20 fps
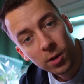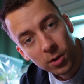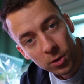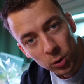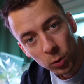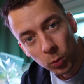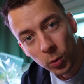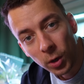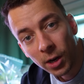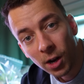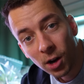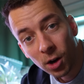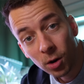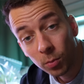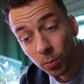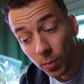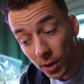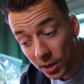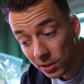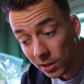So we're
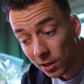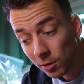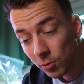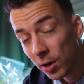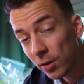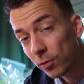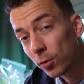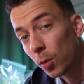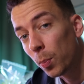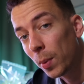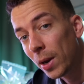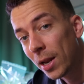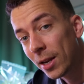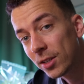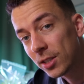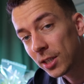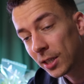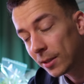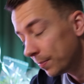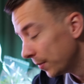now basically ready for
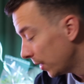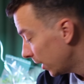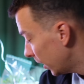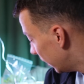planting.